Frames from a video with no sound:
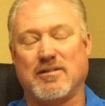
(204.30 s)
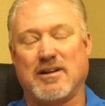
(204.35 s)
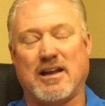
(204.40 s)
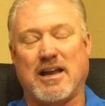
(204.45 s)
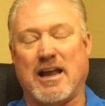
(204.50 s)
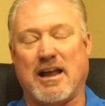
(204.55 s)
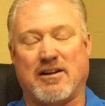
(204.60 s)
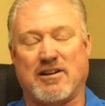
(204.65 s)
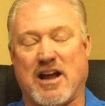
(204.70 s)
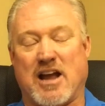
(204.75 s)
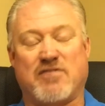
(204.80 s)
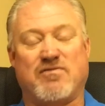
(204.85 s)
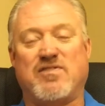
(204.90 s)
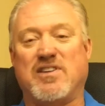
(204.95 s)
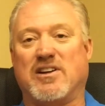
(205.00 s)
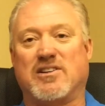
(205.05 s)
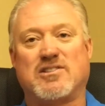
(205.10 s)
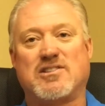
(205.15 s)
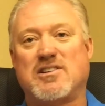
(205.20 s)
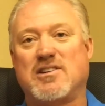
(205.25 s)
I
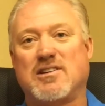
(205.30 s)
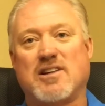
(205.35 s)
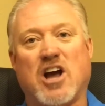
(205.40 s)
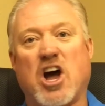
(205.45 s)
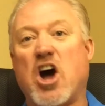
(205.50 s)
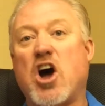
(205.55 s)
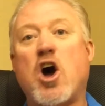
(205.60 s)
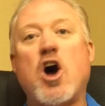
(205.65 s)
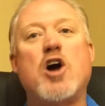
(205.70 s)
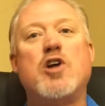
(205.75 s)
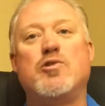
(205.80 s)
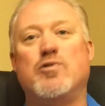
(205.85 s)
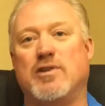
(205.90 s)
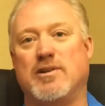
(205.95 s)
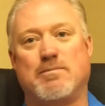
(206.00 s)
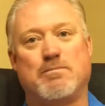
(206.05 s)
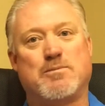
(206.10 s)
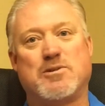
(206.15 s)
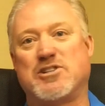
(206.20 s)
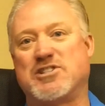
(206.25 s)
felt
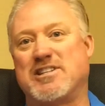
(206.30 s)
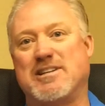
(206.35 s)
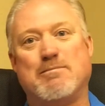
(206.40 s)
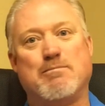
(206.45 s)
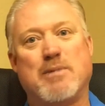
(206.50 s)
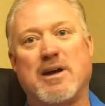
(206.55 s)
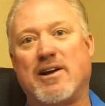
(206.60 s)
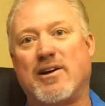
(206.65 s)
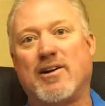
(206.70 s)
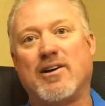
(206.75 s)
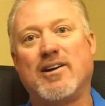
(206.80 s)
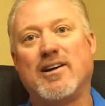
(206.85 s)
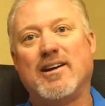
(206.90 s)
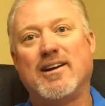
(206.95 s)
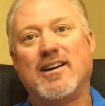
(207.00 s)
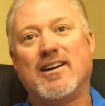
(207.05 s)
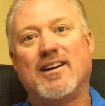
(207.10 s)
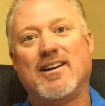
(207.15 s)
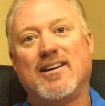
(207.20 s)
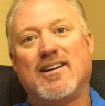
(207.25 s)
100% better.
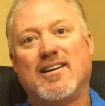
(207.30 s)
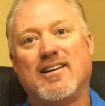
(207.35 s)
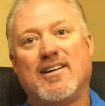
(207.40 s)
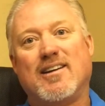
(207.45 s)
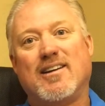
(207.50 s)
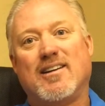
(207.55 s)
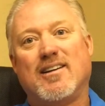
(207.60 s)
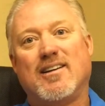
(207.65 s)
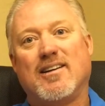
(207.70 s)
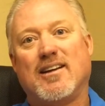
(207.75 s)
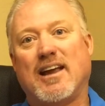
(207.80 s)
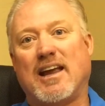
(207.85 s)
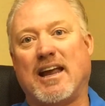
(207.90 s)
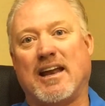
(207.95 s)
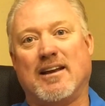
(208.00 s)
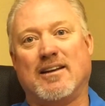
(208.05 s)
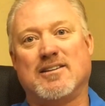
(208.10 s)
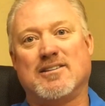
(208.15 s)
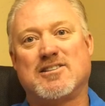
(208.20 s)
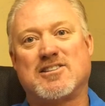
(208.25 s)

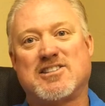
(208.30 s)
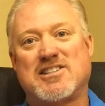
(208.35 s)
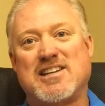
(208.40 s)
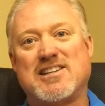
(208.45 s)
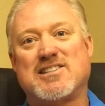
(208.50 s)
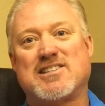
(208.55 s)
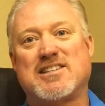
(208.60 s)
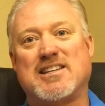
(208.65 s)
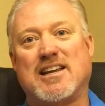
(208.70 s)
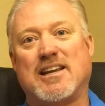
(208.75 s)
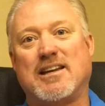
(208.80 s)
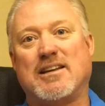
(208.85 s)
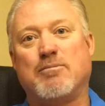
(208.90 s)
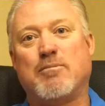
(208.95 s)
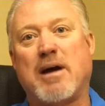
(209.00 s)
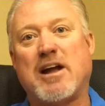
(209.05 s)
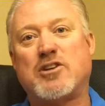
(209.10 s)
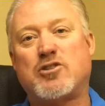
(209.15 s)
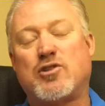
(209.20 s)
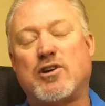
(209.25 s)
And since then,
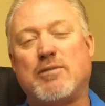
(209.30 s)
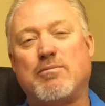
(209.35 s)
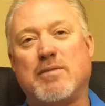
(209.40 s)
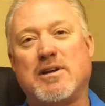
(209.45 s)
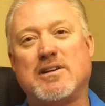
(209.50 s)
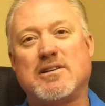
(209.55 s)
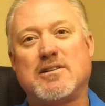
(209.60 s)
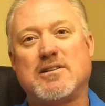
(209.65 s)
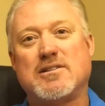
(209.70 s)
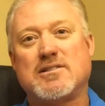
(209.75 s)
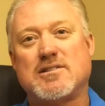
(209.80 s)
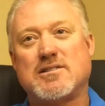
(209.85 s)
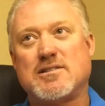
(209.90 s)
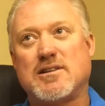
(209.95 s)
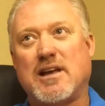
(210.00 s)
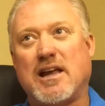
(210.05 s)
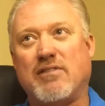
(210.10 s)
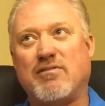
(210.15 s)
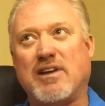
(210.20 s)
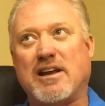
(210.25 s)
my treatments
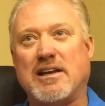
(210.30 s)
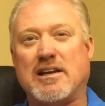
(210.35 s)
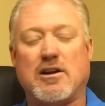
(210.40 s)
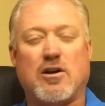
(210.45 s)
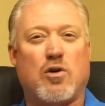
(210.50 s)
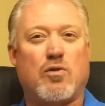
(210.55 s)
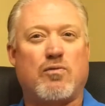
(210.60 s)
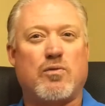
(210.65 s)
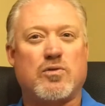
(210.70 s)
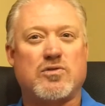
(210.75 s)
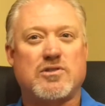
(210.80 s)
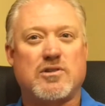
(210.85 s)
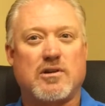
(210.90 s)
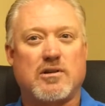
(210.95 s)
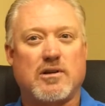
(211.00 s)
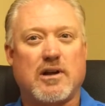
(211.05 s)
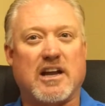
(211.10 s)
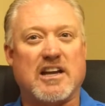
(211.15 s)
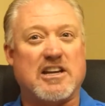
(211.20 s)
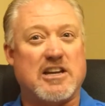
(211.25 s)
have ended almost
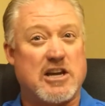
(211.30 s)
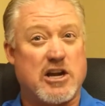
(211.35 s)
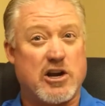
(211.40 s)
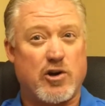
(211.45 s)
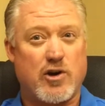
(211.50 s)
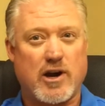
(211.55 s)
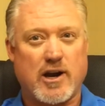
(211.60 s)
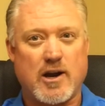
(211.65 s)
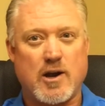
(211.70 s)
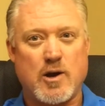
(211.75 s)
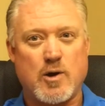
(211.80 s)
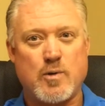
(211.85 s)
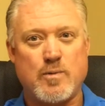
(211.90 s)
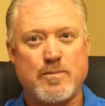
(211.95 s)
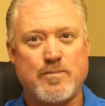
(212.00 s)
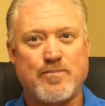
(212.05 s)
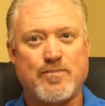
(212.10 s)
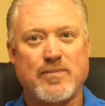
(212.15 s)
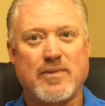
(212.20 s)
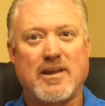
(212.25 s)
a year ago,
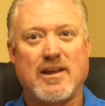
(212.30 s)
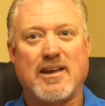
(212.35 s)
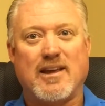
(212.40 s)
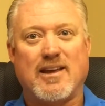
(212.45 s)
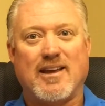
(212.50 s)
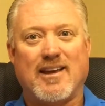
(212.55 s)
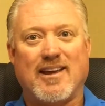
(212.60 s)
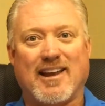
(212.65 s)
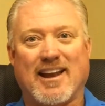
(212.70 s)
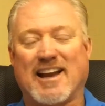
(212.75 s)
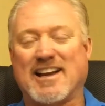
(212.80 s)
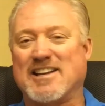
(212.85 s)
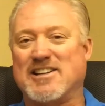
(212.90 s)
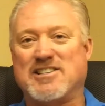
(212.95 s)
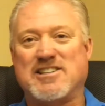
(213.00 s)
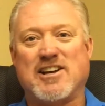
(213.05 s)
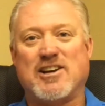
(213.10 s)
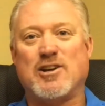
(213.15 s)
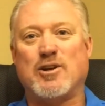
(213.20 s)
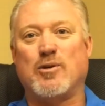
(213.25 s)
and I can
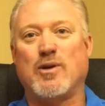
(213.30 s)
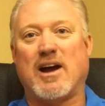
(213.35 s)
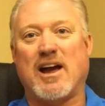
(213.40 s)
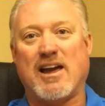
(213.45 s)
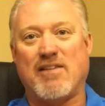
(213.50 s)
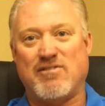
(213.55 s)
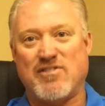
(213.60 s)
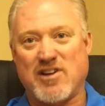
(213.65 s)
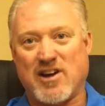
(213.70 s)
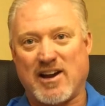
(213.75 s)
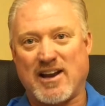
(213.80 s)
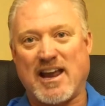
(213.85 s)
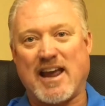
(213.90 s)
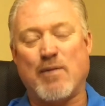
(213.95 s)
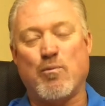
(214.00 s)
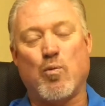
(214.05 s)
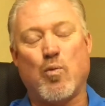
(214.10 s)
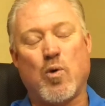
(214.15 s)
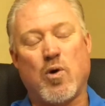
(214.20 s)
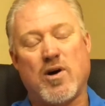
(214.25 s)
tell you I have not
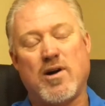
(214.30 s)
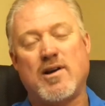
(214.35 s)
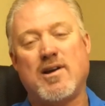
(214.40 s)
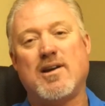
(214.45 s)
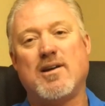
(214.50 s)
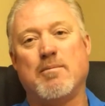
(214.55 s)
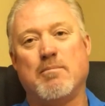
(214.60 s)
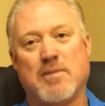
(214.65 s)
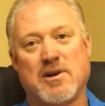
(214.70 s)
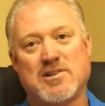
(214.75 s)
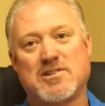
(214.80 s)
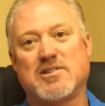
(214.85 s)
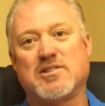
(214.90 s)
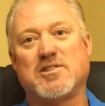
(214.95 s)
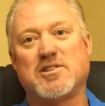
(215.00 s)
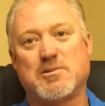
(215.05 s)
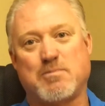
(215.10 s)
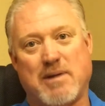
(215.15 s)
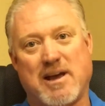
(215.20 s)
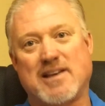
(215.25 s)
had one muscle
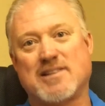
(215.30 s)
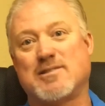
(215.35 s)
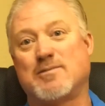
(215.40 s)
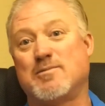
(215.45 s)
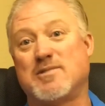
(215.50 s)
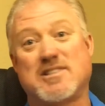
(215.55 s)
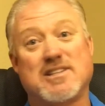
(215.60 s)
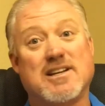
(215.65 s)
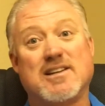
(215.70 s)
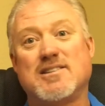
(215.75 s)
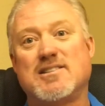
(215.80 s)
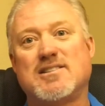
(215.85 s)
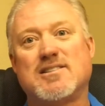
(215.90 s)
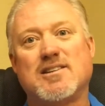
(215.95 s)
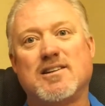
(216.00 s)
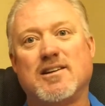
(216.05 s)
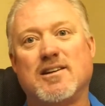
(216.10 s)
spasm since.